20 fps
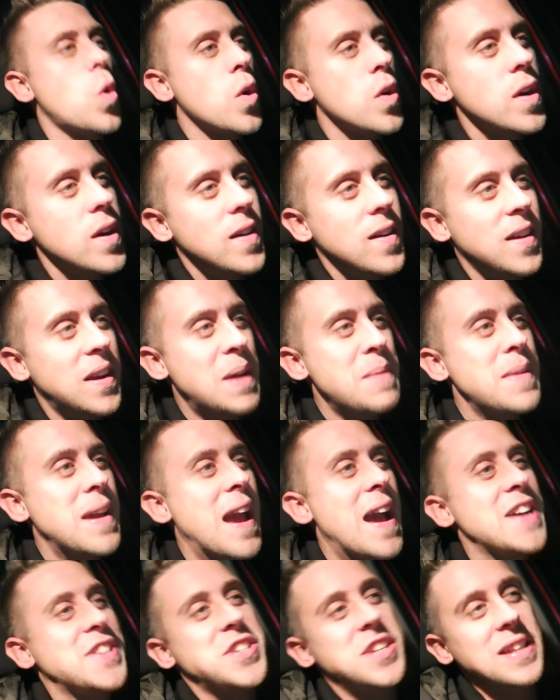or let me
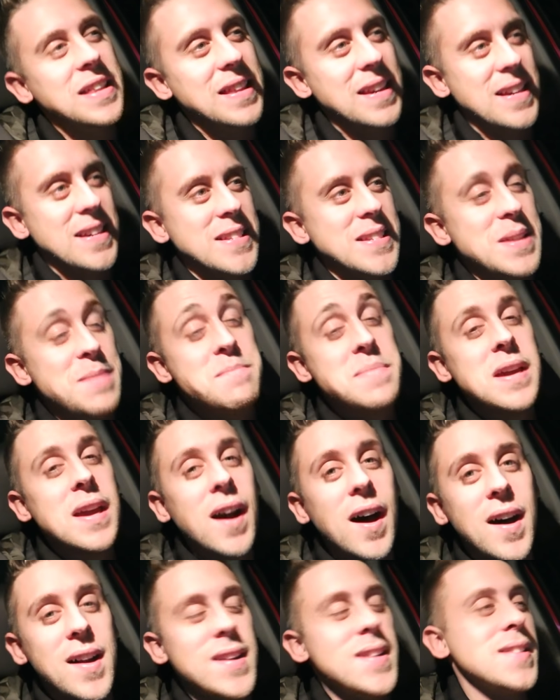ask you this, and be
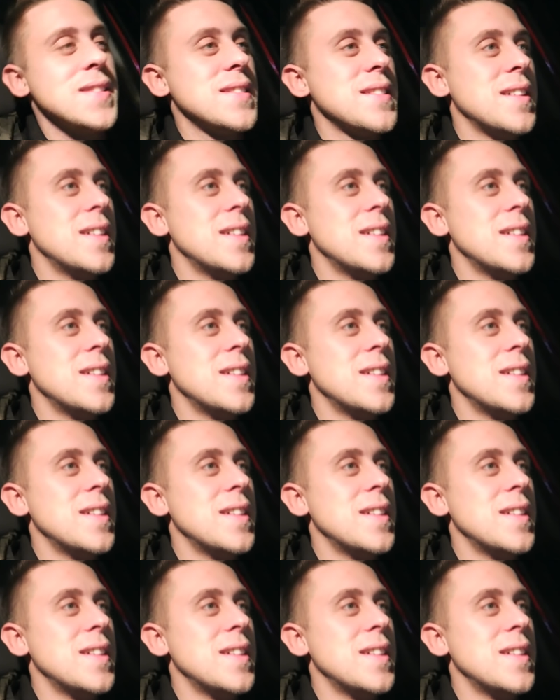honest.